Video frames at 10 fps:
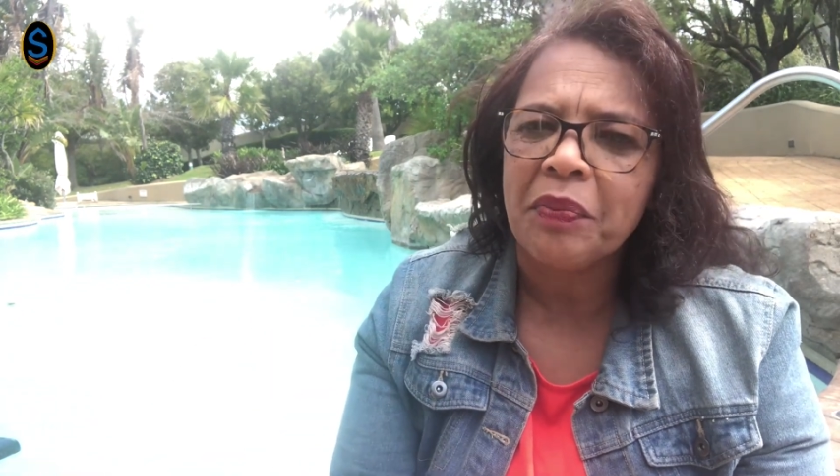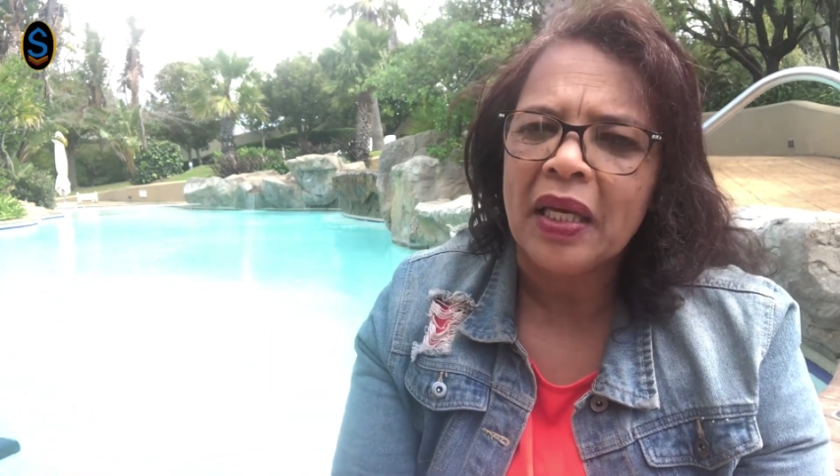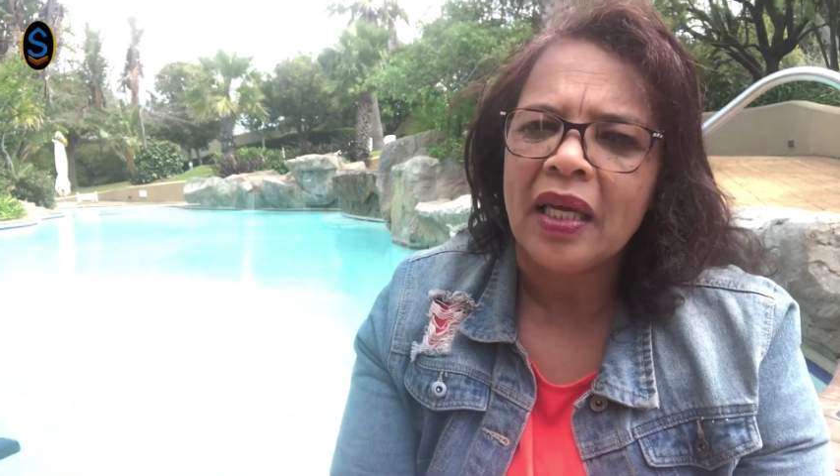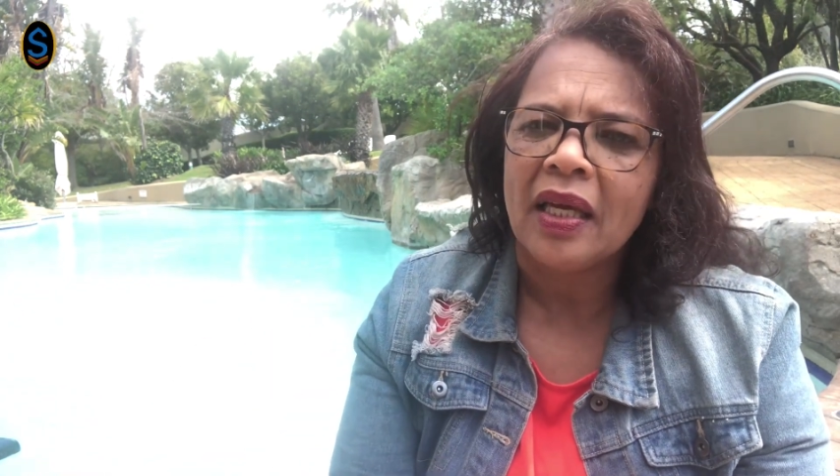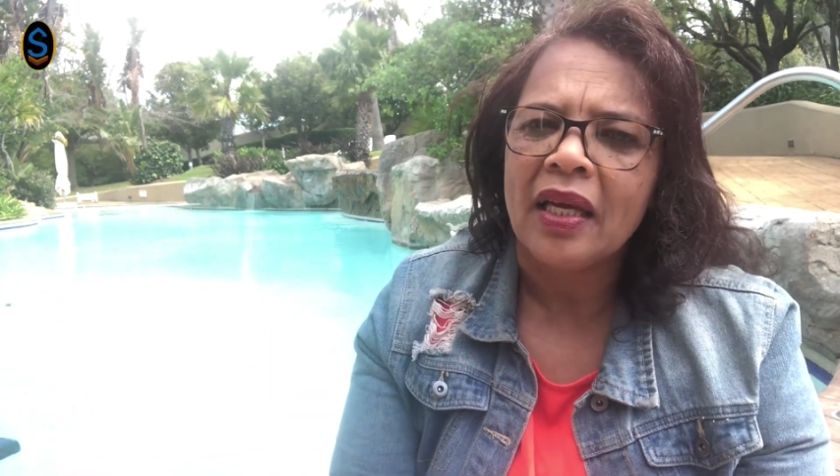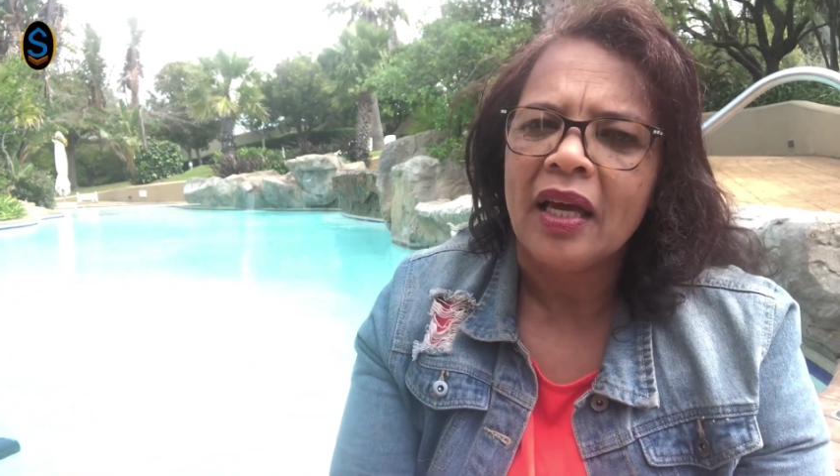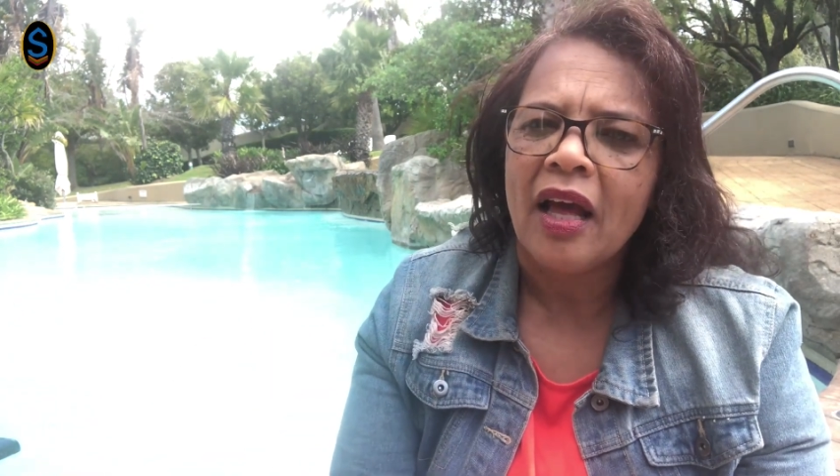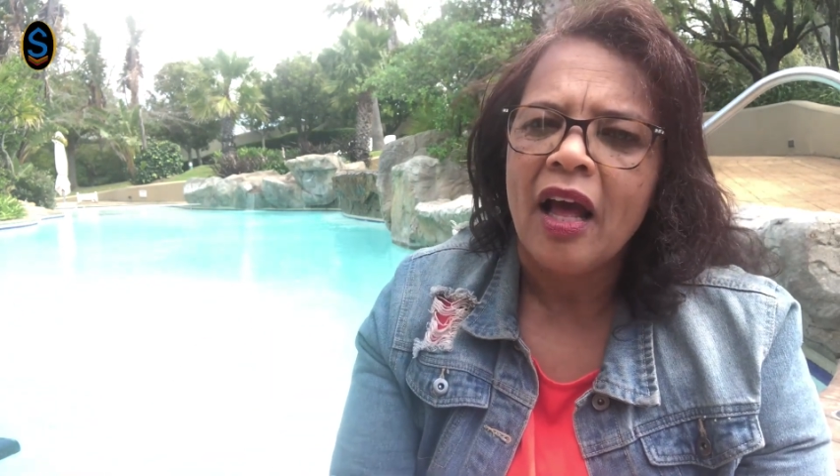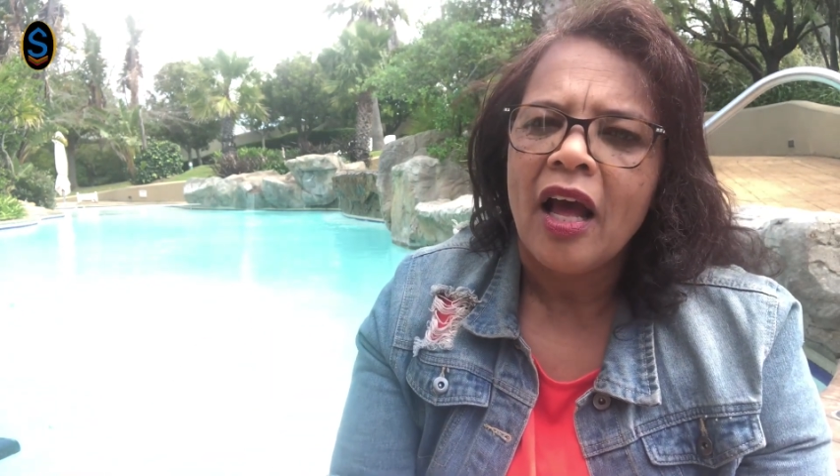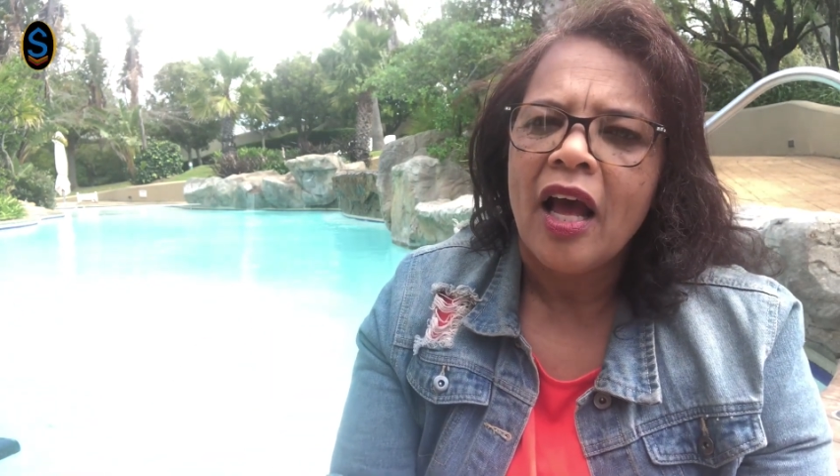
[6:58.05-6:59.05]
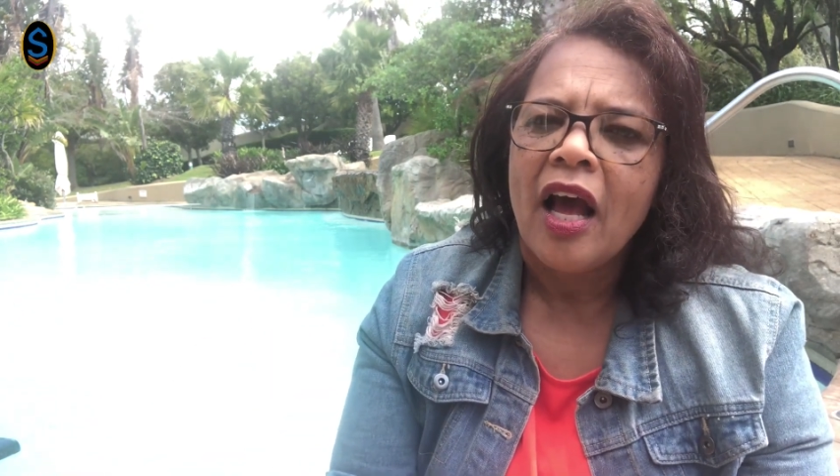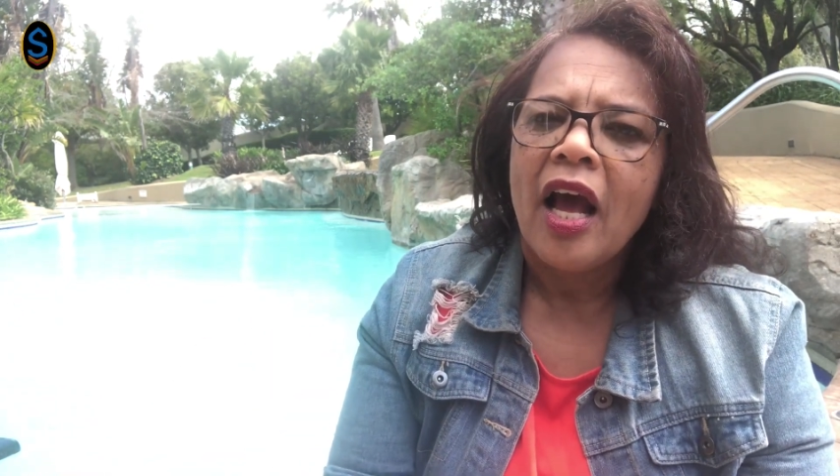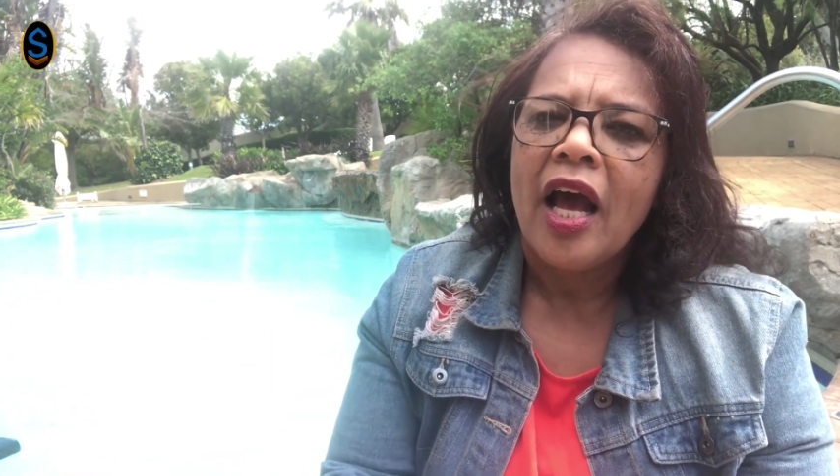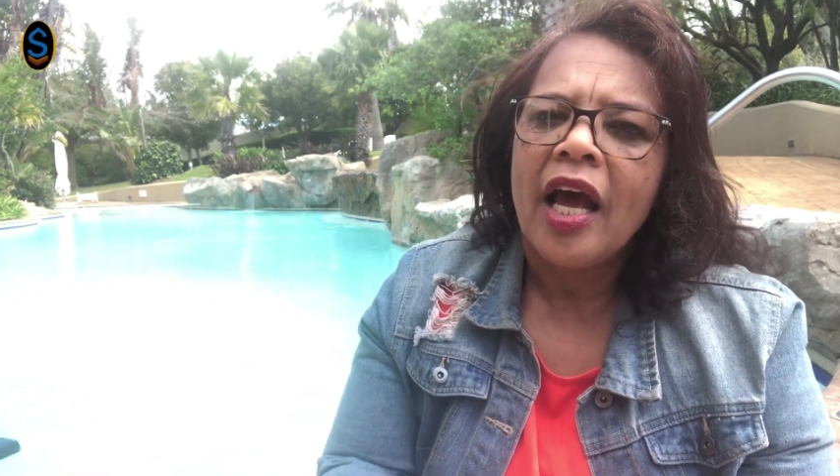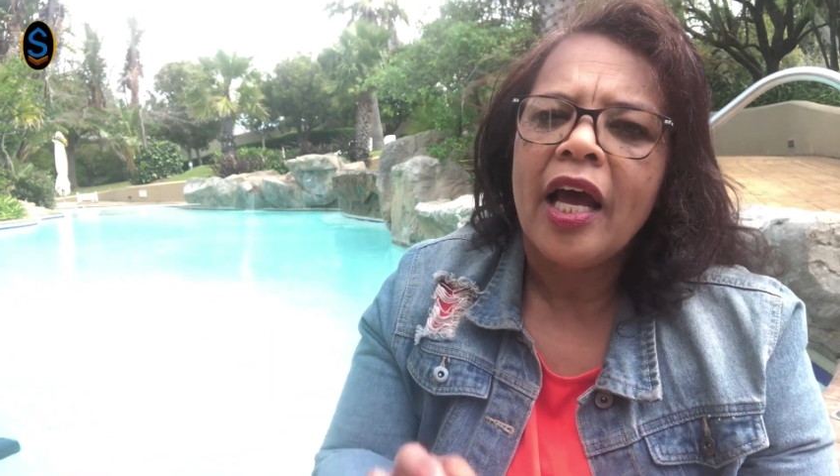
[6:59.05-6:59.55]
me,
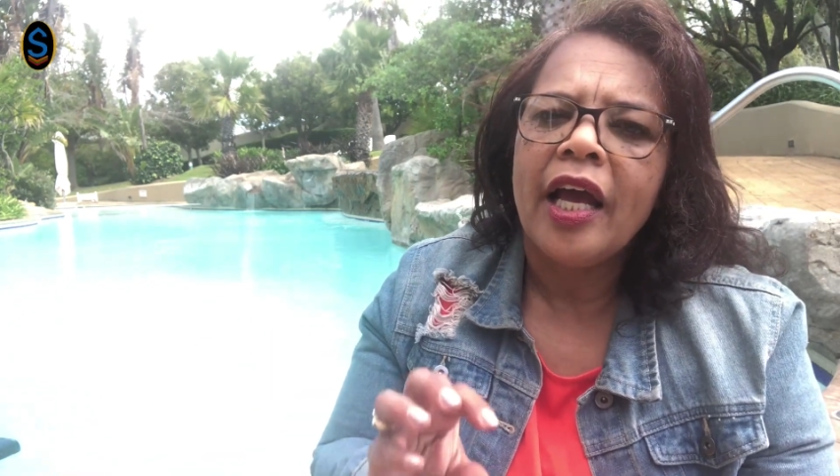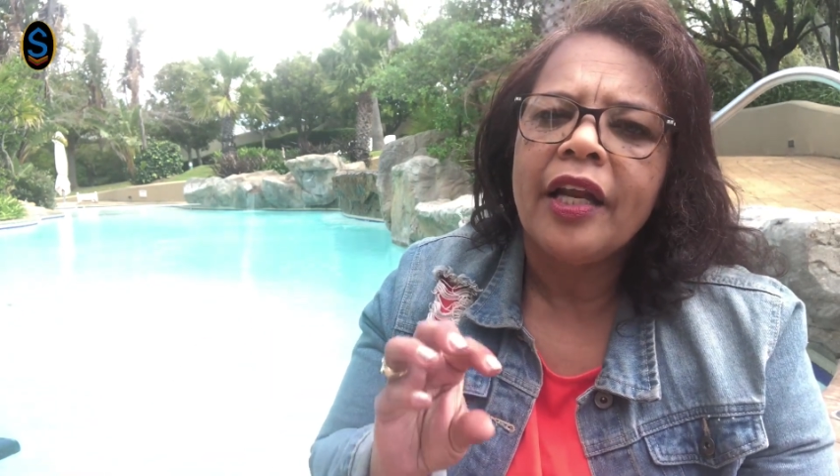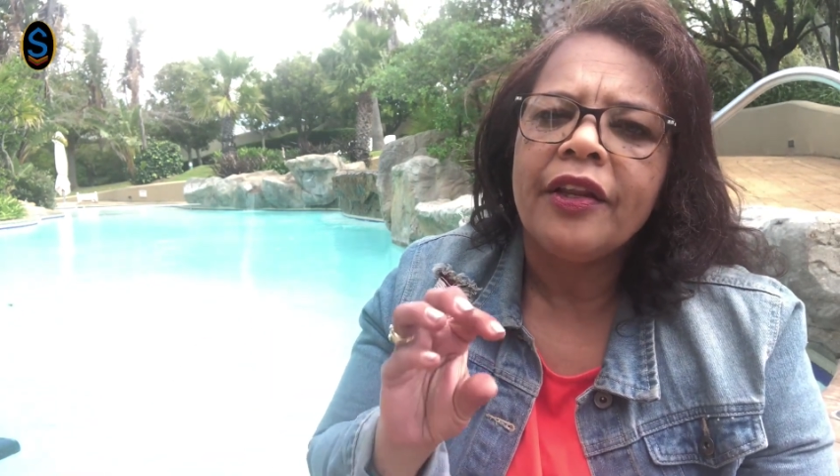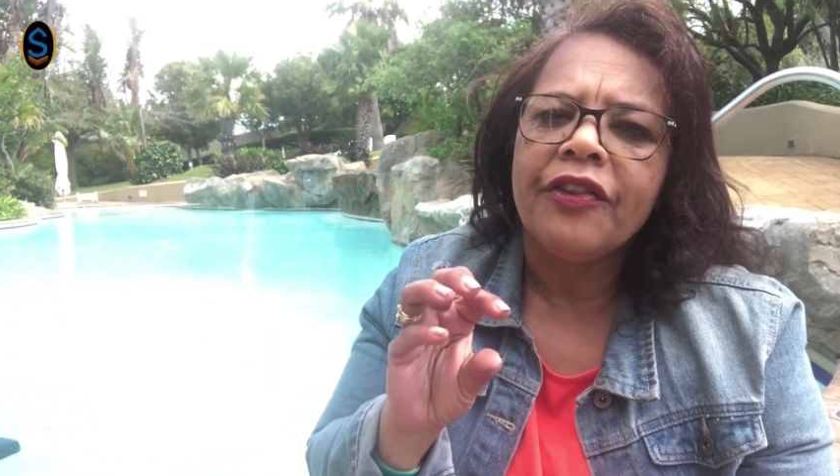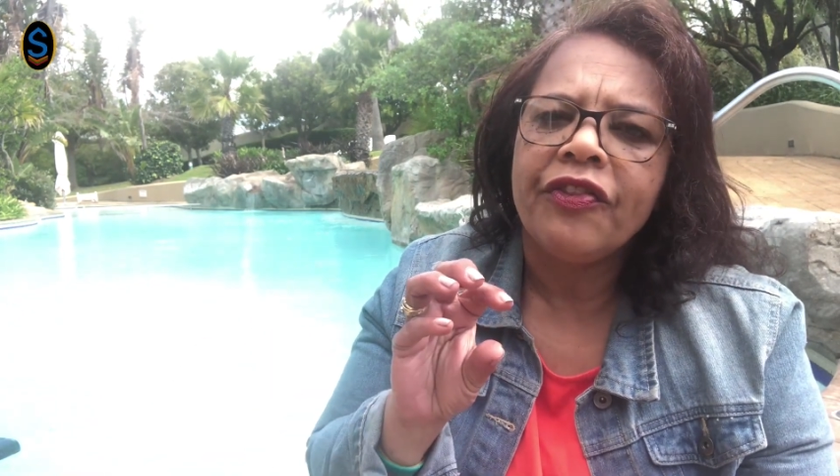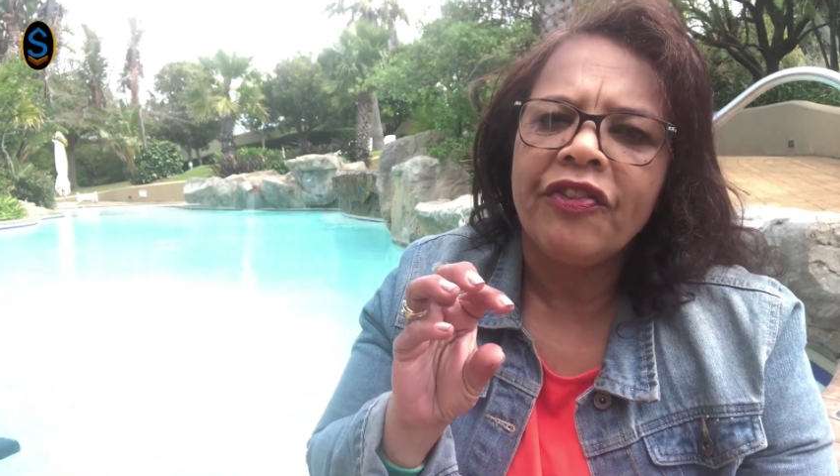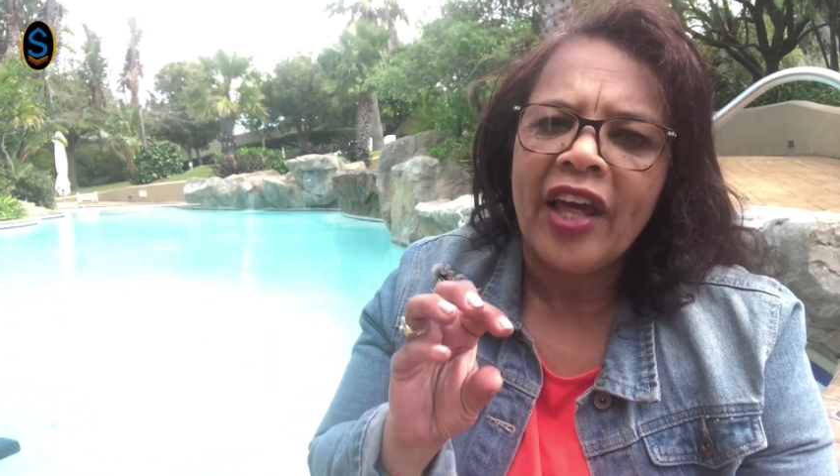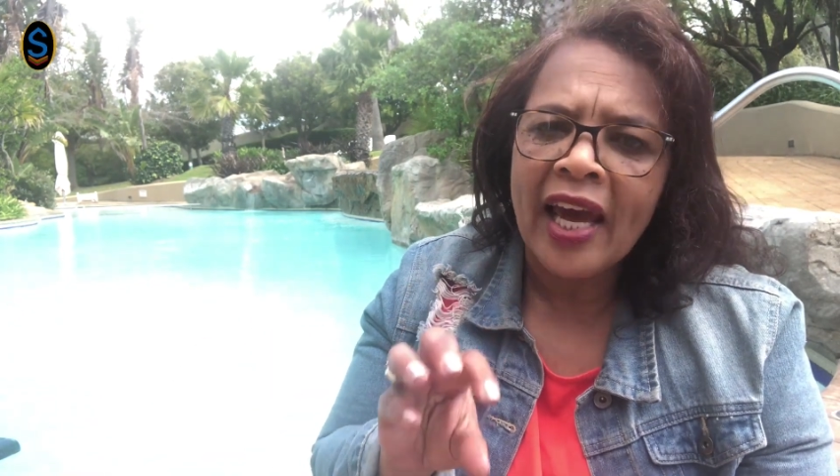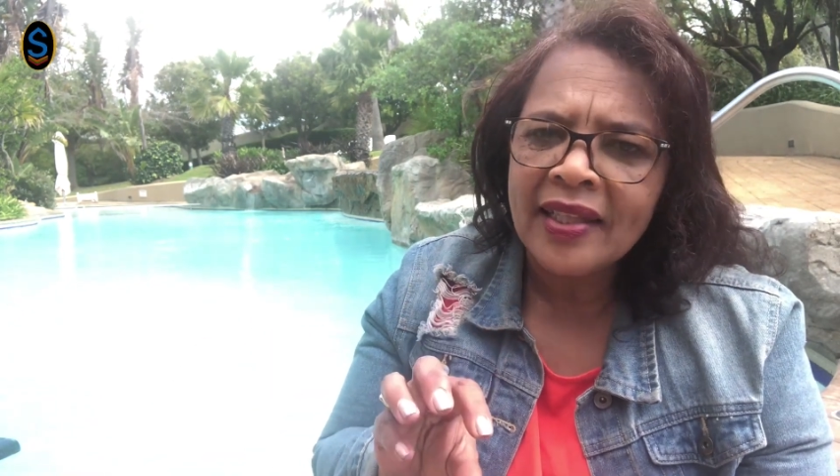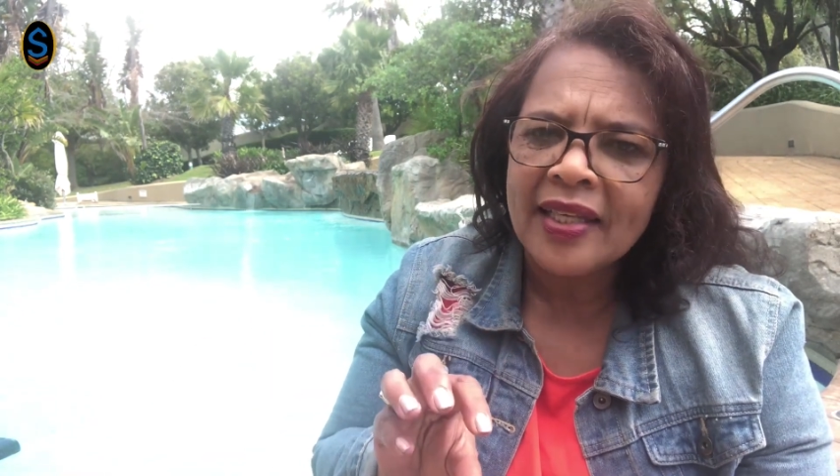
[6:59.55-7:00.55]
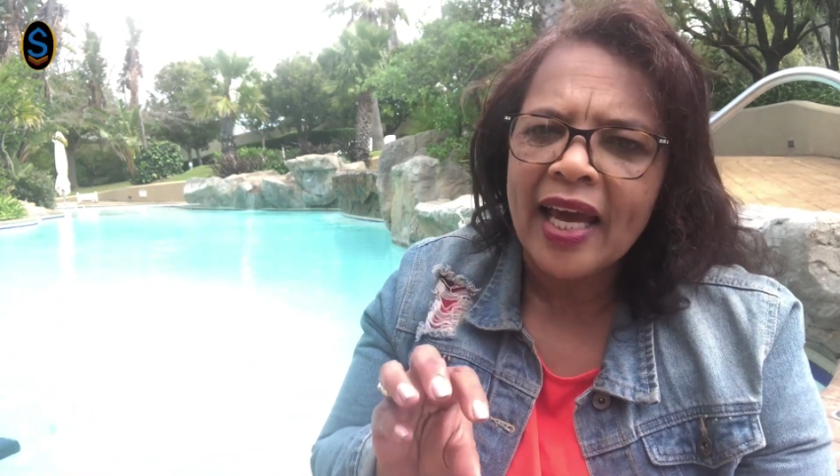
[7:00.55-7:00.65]
that